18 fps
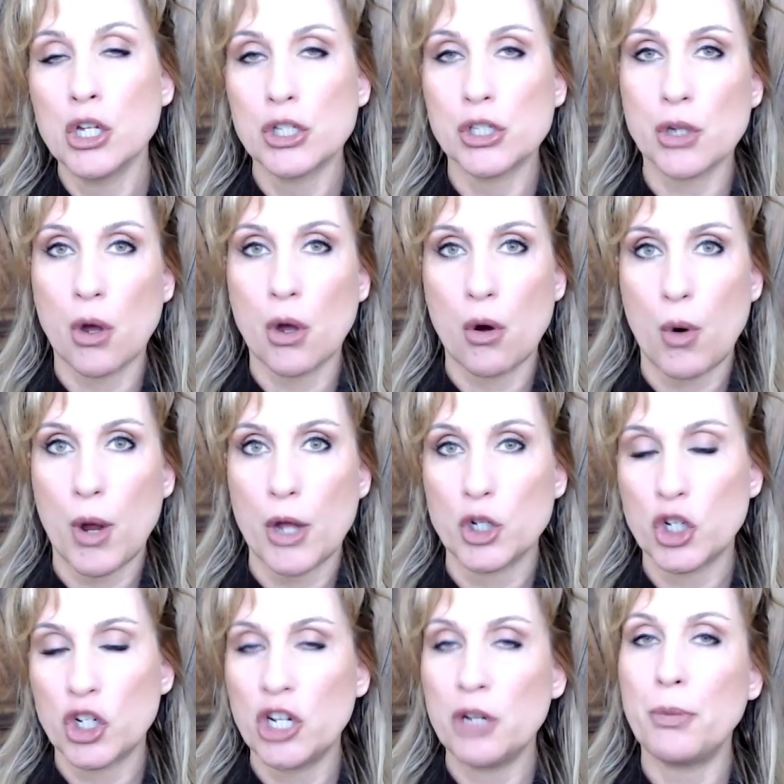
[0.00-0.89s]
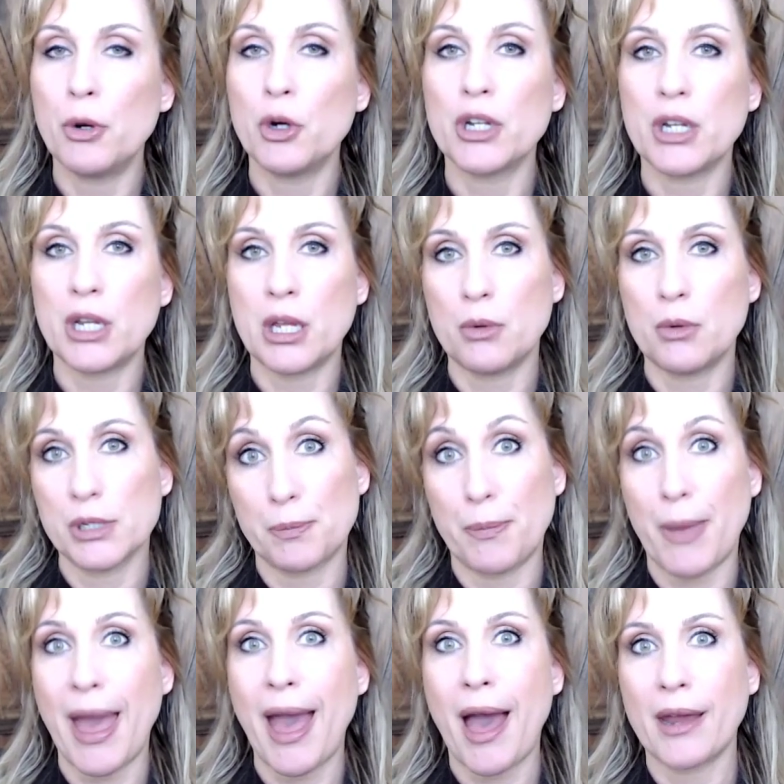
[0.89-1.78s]
So as she put it, he
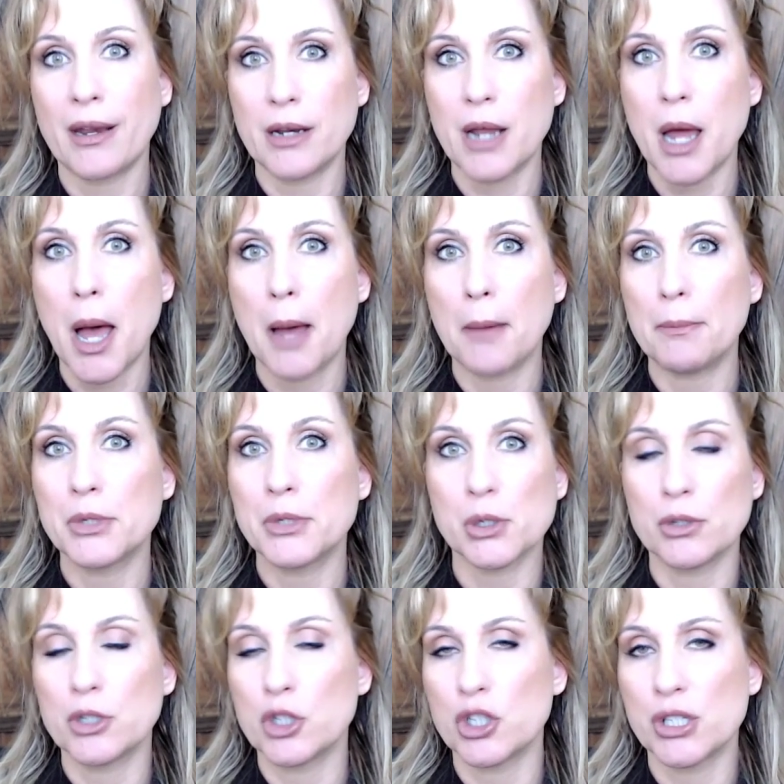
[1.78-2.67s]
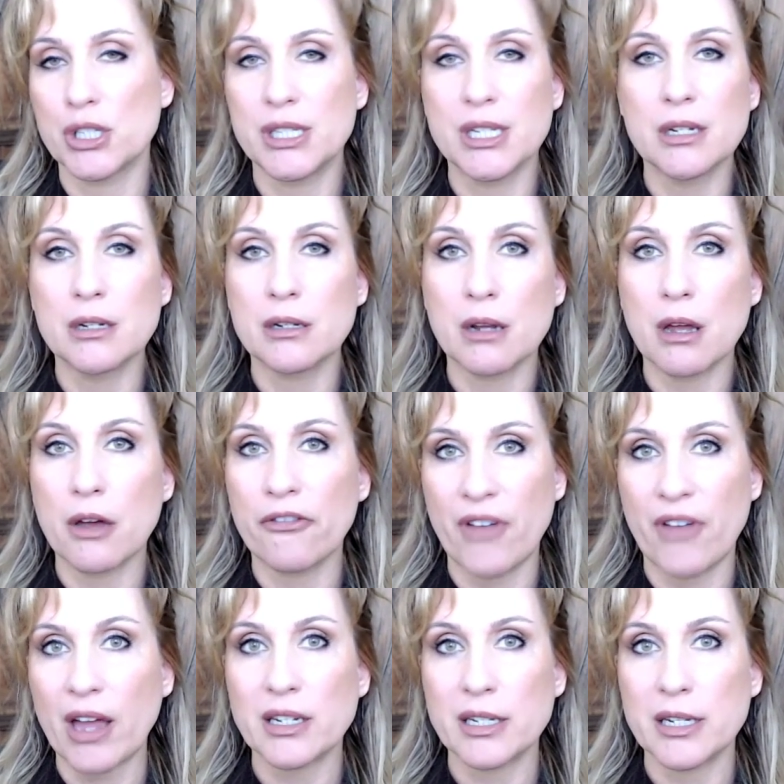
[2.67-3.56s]
was padded up, so it just didn't
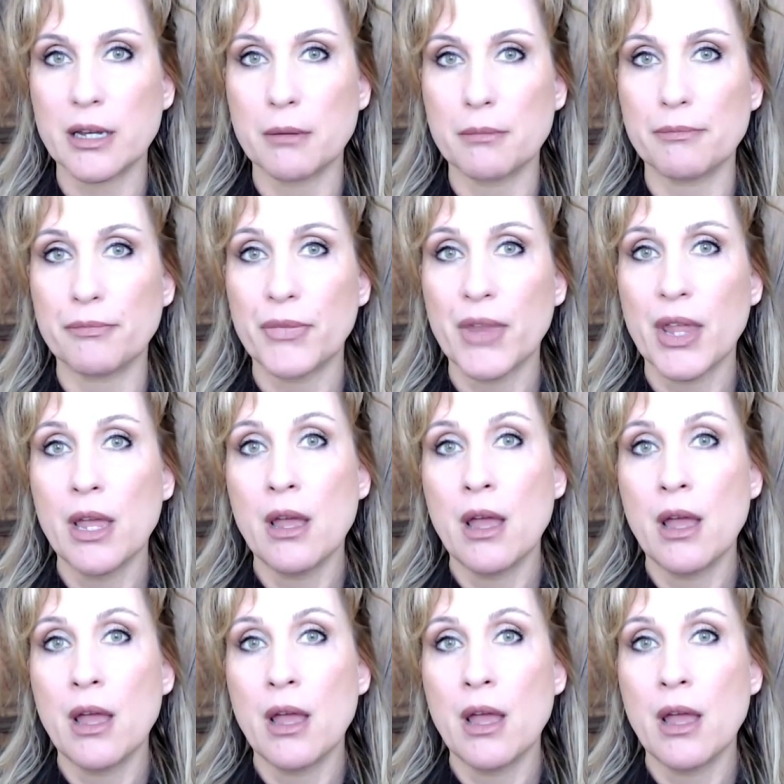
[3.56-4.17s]
affect him.